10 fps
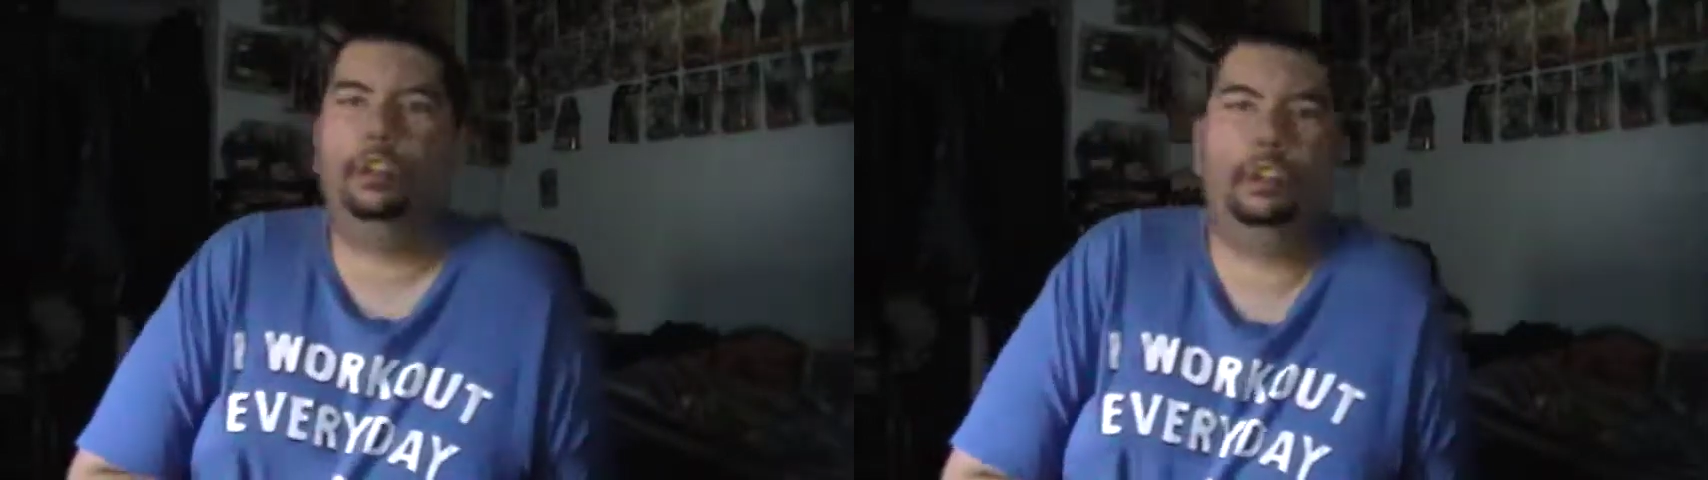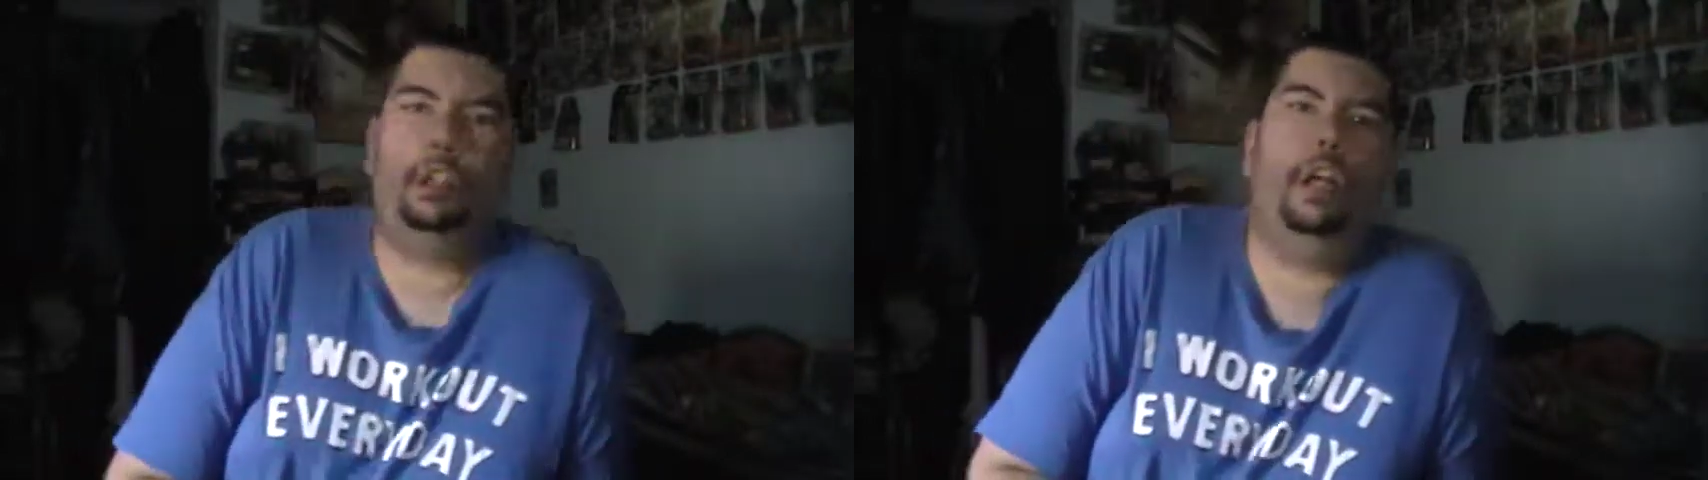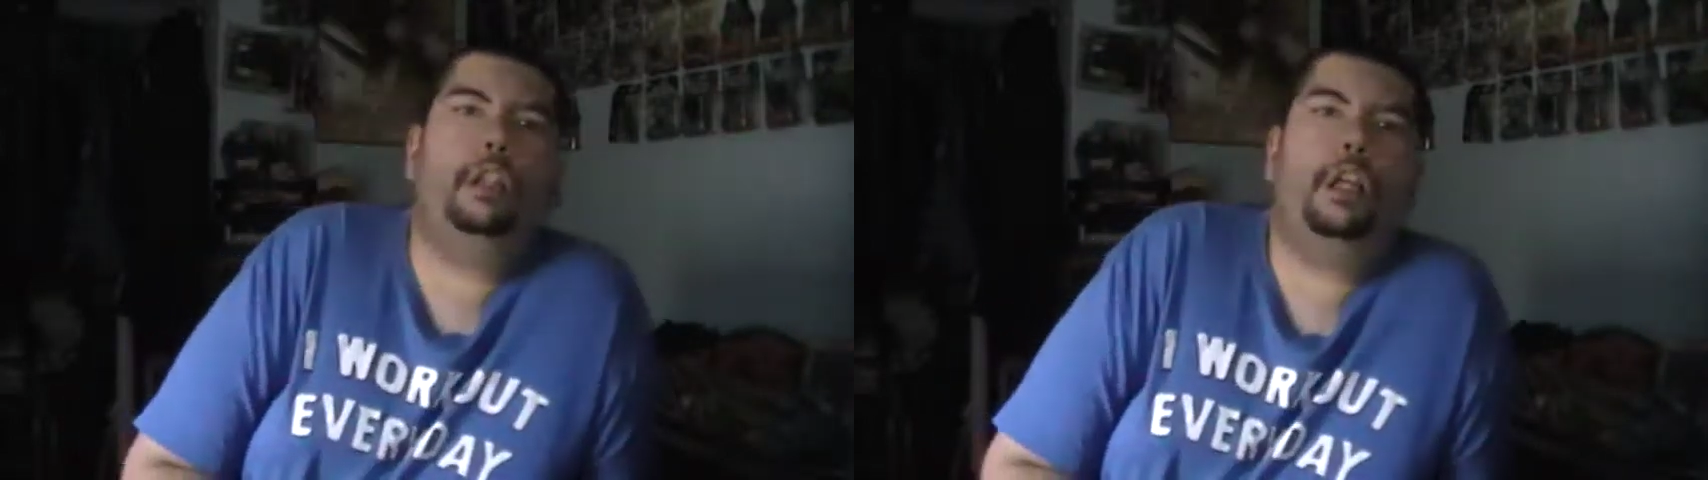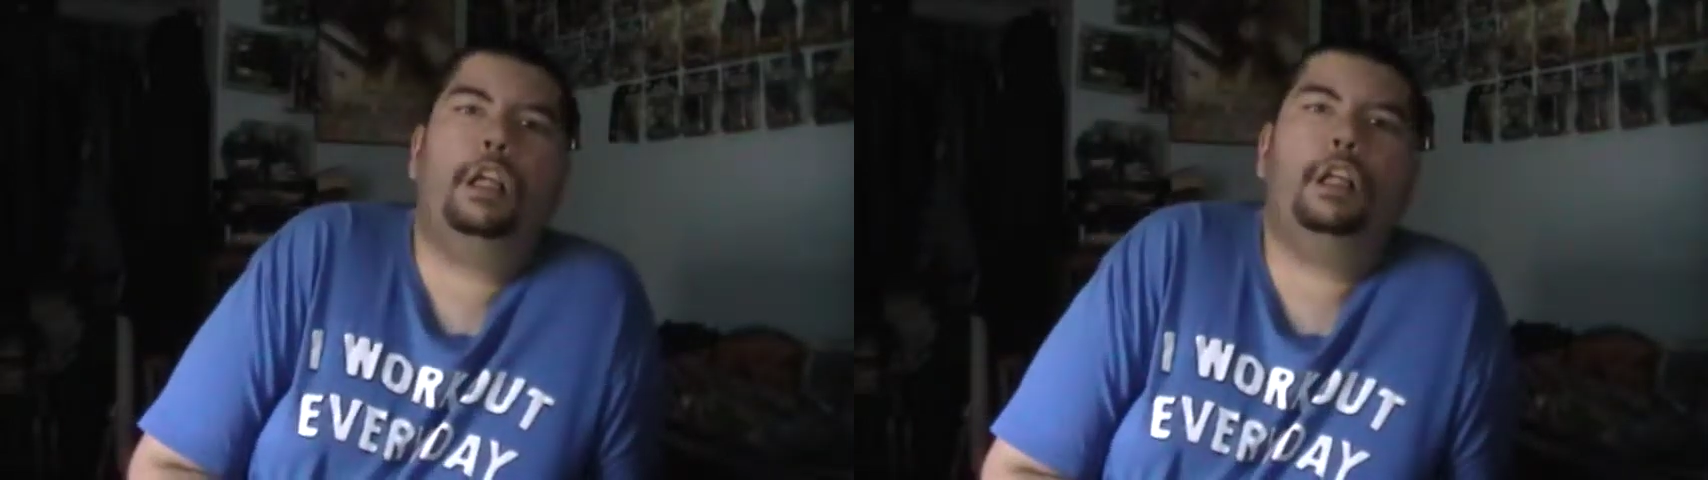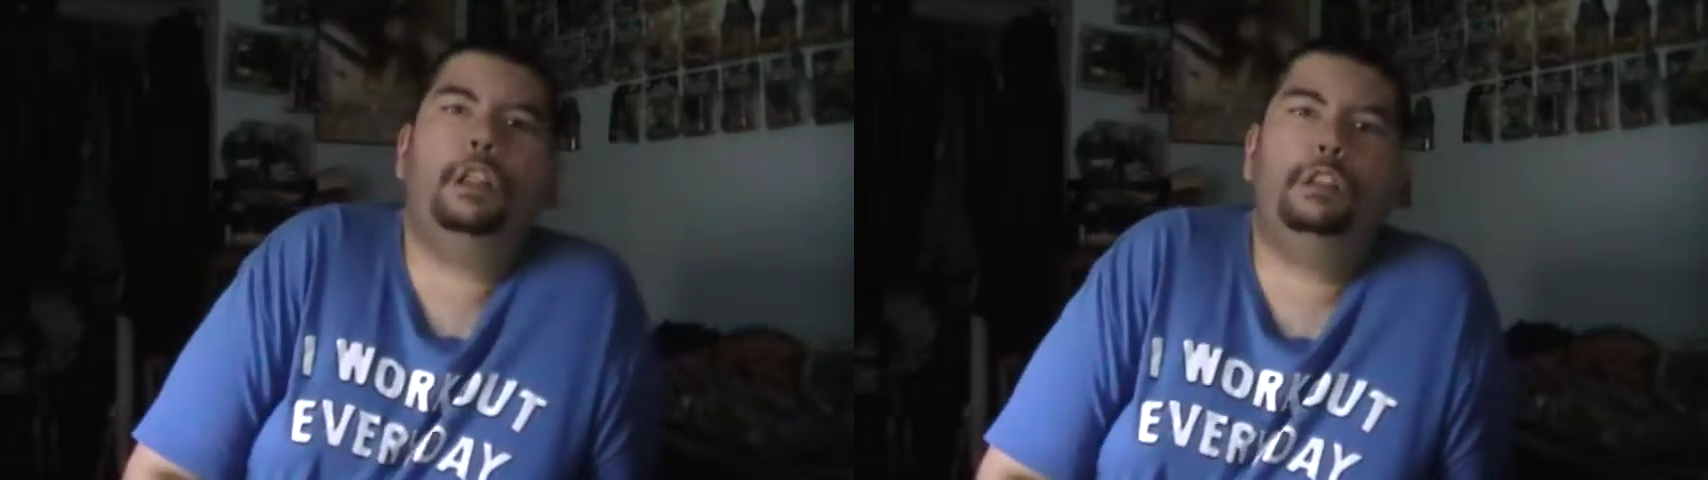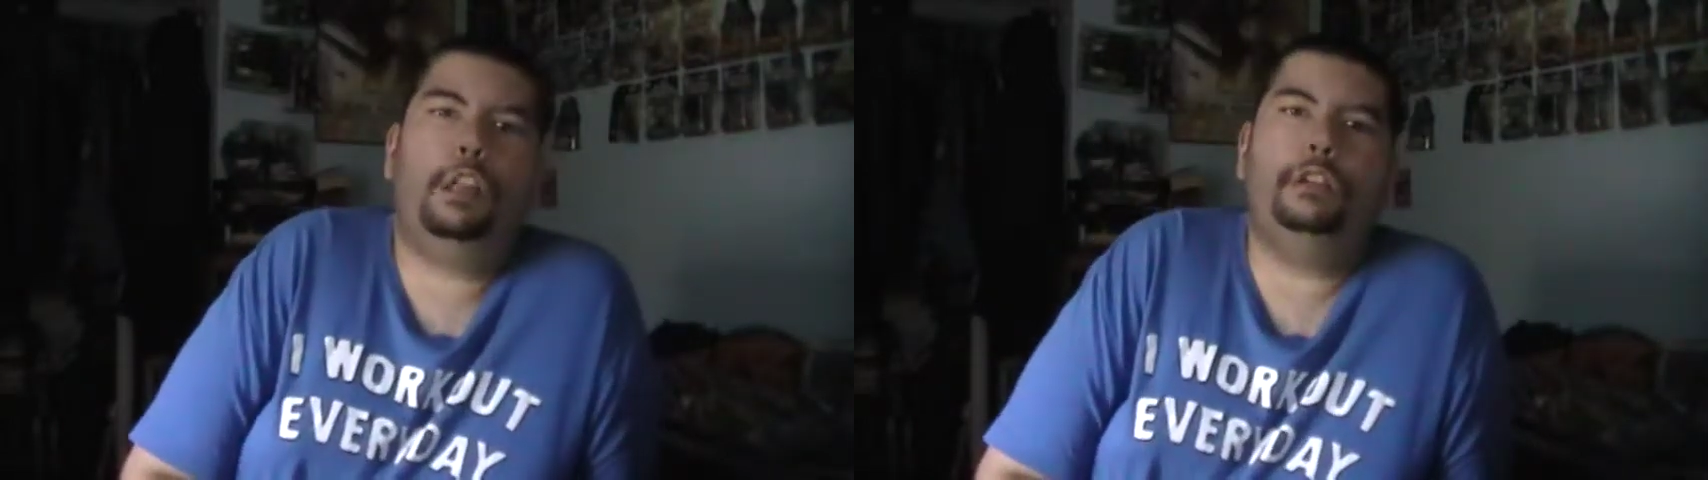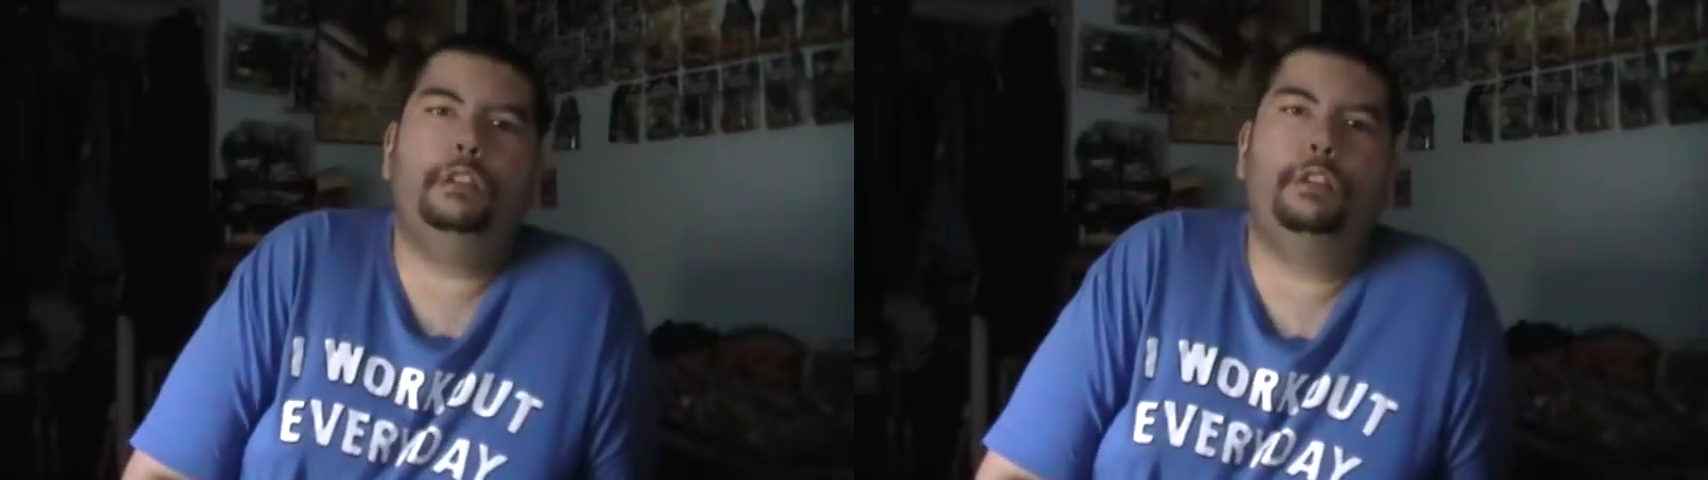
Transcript: sorry, Jerry